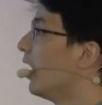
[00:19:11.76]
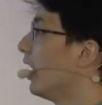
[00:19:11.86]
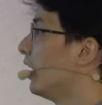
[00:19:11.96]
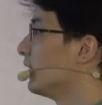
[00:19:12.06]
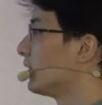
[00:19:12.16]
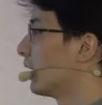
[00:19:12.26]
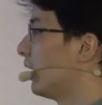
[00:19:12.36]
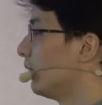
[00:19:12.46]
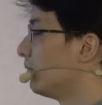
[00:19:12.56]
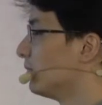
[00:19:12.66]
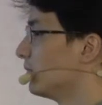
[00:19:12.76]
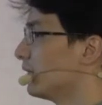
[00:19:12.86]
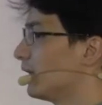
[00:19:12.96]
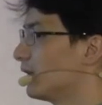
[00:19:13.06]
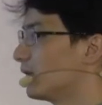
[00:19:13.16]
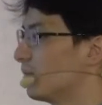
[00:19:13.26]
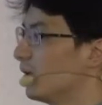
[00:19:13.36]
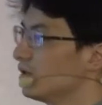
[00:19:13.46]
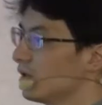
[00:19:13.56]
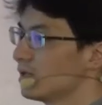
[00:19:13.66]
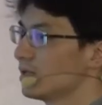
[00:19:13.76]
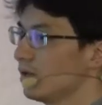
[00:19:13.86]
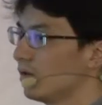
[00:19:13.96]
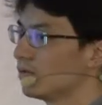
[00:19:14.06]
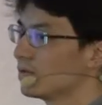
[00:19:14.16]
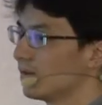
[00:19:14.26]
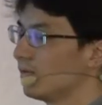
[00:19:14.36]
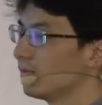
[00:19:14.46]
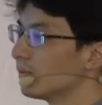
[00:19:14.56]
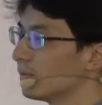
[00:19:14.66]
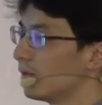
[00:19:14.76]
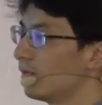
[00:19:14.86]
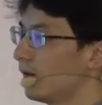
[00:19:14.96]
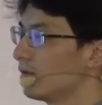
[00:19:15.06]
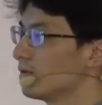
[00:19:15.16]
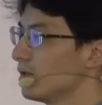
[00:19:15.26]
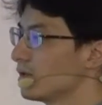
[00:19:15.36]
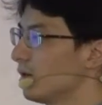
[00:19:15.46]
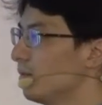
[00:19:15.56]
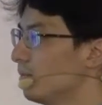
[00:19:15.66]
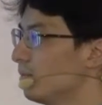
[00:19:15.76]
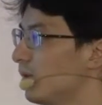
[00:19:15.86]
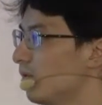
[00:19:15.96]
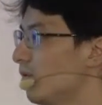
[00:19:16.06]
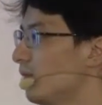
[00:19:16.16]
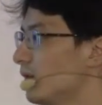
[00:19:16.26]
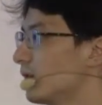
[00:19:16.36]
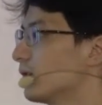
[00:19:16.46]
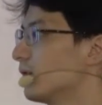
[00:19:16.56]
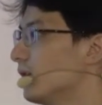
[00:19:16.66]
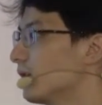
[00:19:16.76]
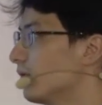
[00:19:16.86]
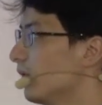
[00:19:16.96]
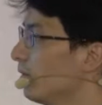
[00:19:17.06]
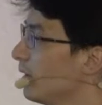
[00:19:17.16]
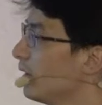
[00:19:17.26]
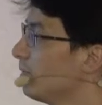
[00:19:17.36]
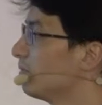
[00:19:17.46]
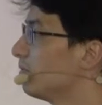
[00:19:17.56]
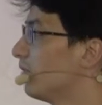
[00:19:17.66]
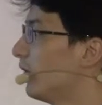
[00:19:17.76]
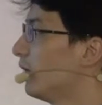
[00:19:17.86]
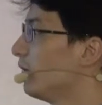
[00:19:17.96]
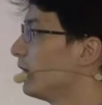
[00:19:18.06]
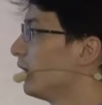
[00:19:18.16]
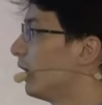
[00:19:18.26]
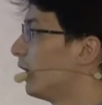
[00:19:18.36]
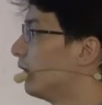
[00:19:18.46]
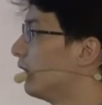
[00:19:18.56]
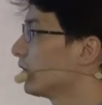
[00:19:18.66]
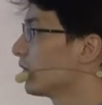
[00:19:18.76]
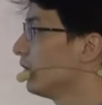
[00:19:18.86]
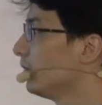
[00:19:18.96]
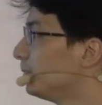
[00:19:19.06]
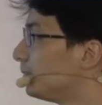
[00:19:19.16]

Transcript: and the dependency on the file system performance is very little.